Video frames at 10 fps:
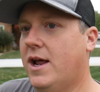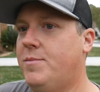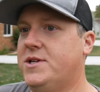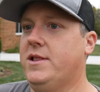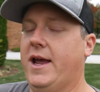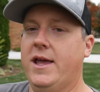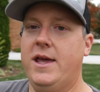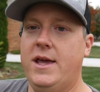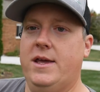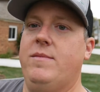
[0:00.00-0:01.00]
it up to like
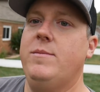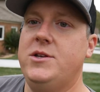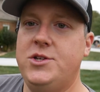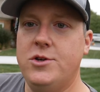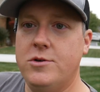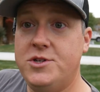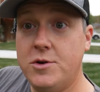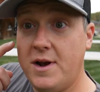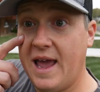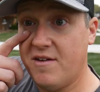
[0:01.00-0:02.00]
maybe
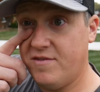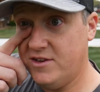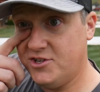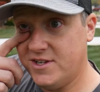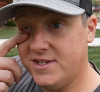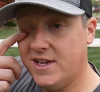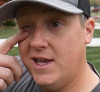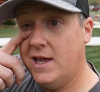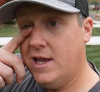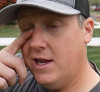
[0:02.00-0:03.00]
2.5 inches,
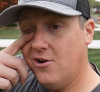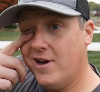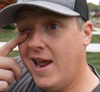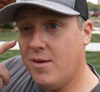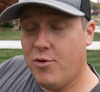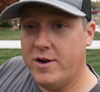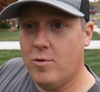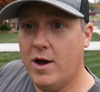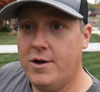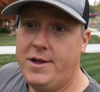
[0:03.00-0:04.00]
irrigate it pretty
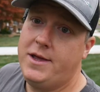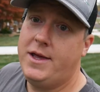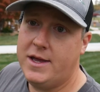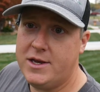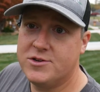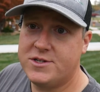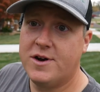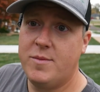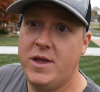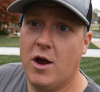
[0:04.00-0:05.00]
well, and you're still
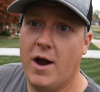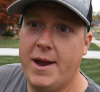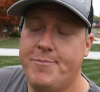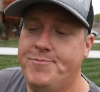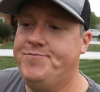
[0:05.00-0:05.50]
gonna be all right.